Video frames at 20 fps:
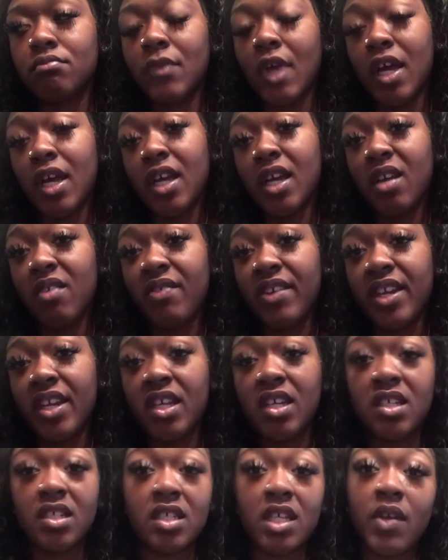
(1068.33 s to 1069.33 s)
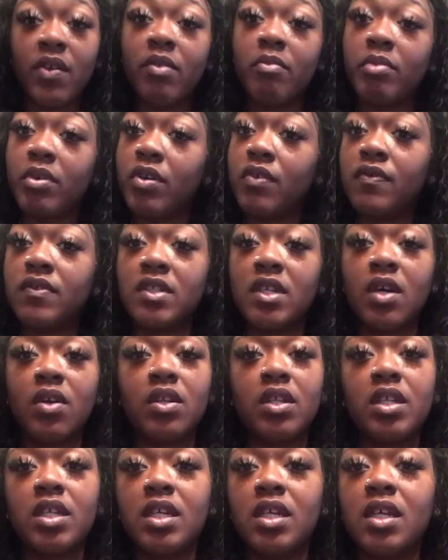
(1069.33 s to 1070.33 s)
I can't rate it because they were both
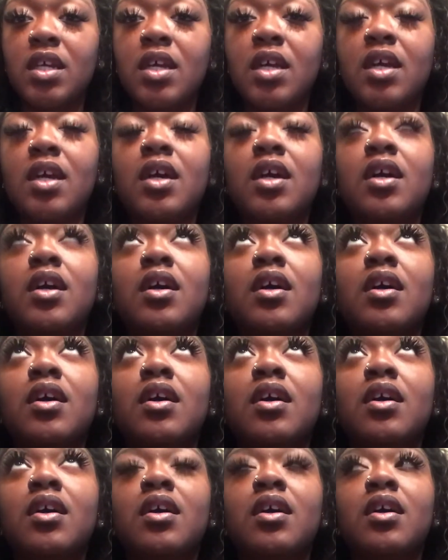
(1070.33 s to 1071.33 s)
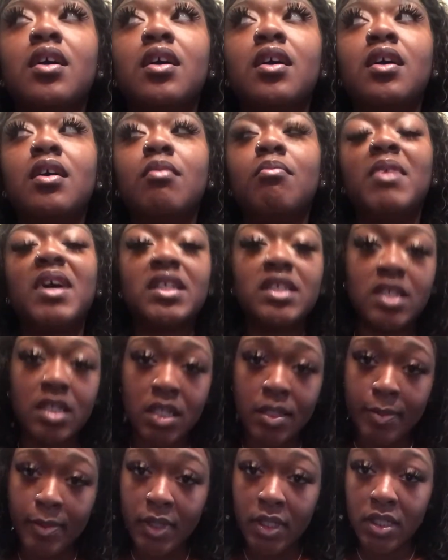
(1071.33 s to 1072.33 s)
totally, my
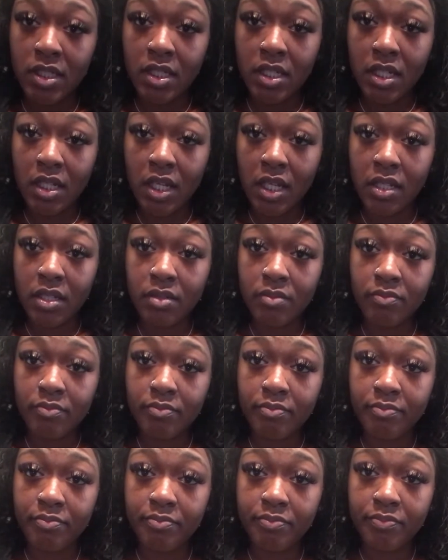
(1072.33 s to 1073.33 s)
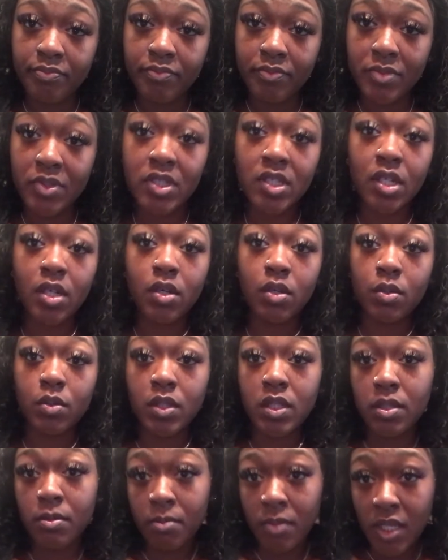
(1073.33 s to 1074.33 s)
taste buds didn't like them. So
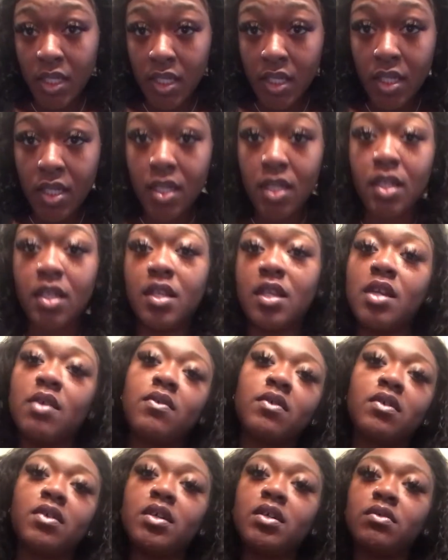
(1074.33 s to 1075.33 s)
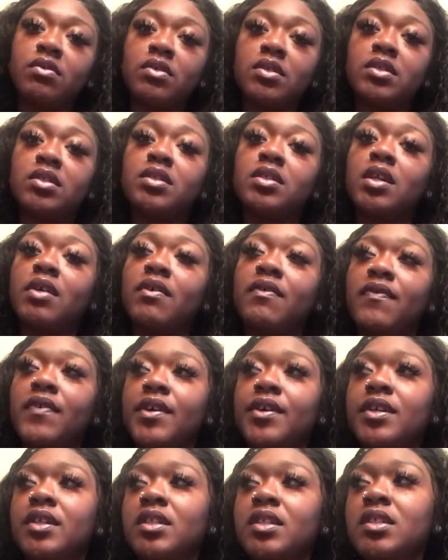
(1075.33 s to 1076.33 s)
to me, they were gross. They were
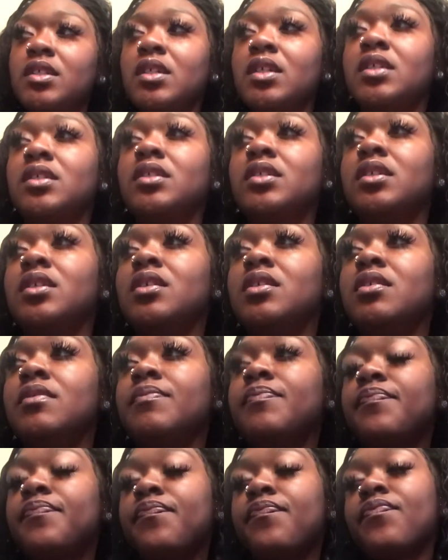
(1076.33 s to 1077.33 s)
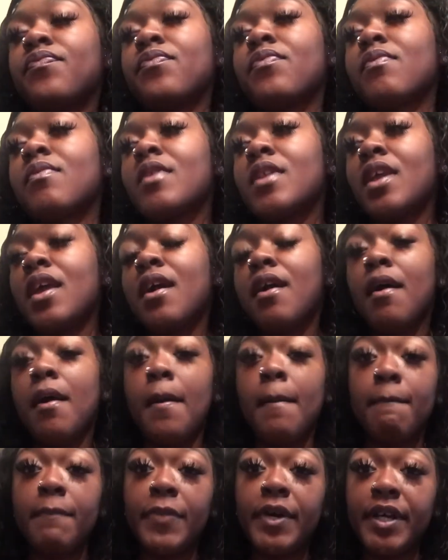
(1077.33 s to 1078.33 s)
very disgusting.
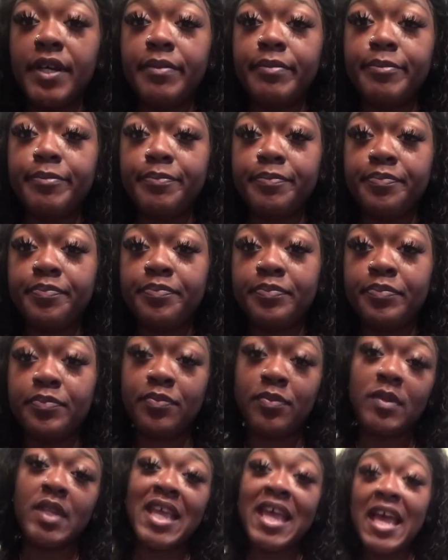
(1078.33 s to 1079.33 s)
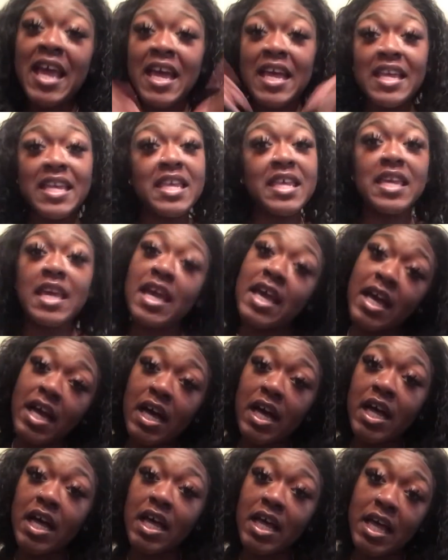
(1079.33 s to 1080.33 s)
But yeah,
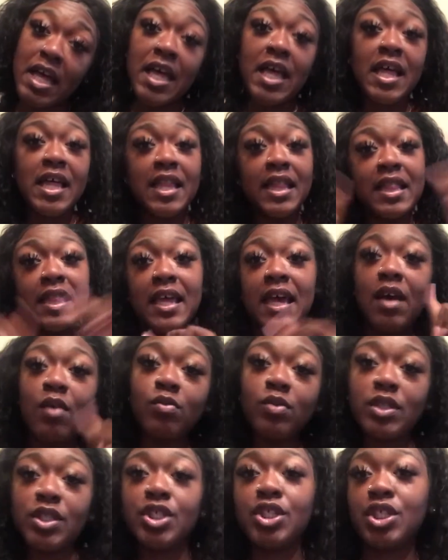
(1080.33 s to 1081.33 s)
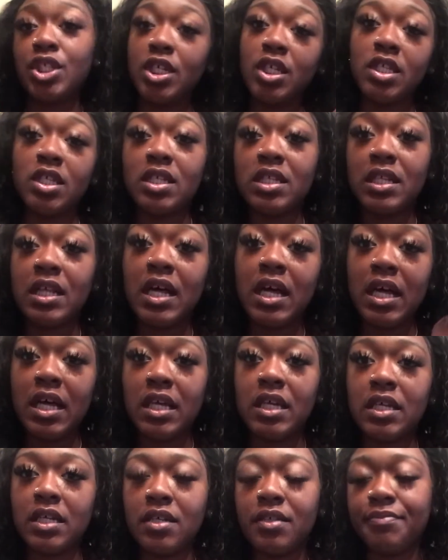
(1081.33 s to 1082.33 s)
that was just
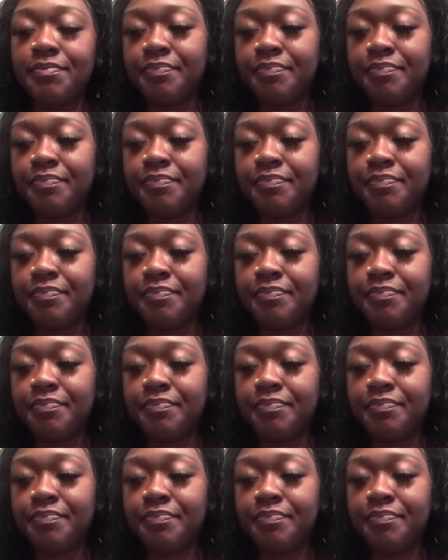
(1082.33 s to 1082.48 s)
like